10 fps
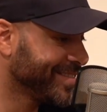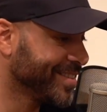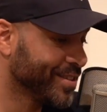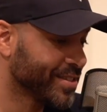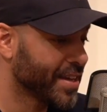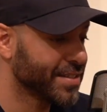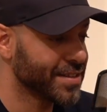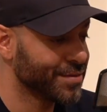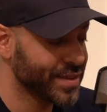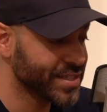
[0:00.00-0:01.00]
you say
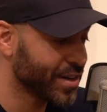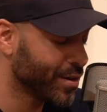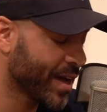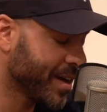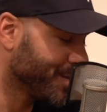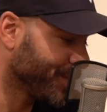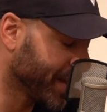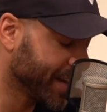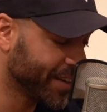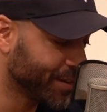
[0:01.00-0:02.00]
to the physio how you're
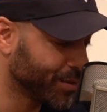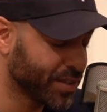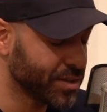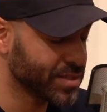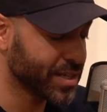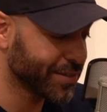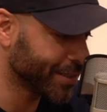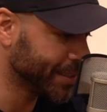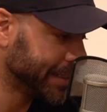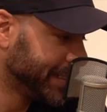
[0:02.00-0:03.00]
feeling, or doctor,
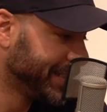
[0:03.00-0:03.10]
and